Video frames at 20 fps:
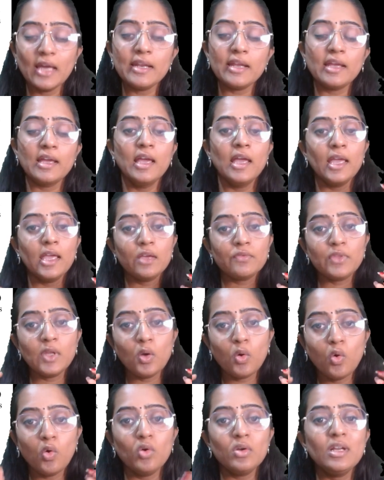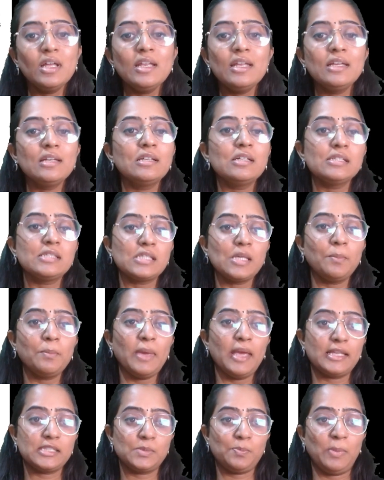Correct. If the owner incurs some
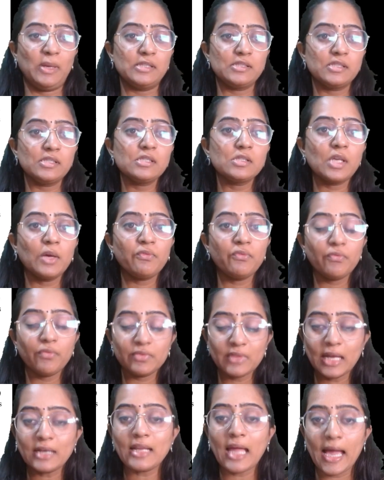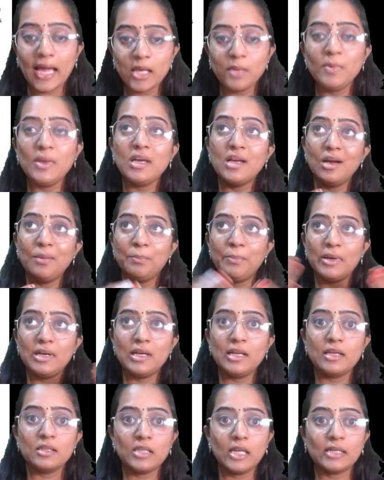expenses that I being a
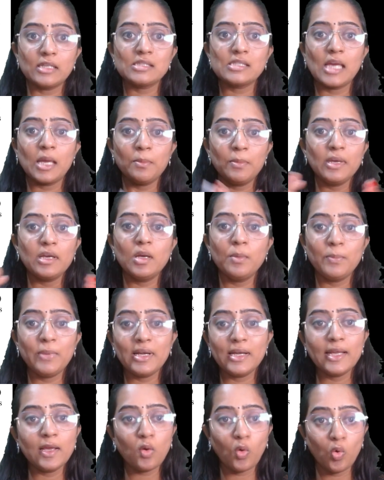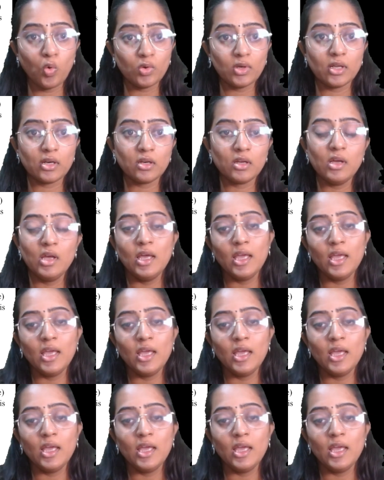building, that is I being a building owner.